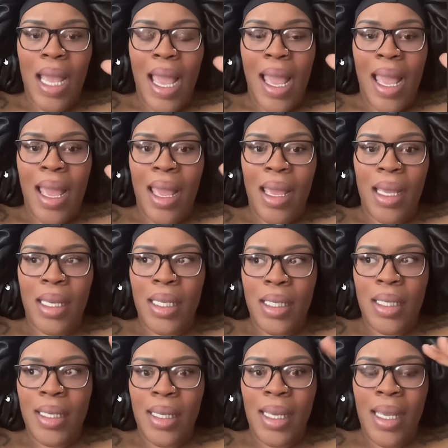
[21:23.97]

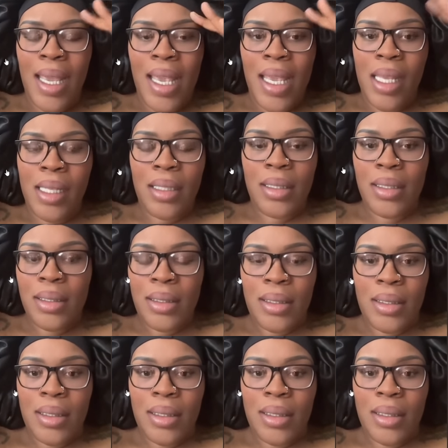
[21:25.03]
Nobody speaks.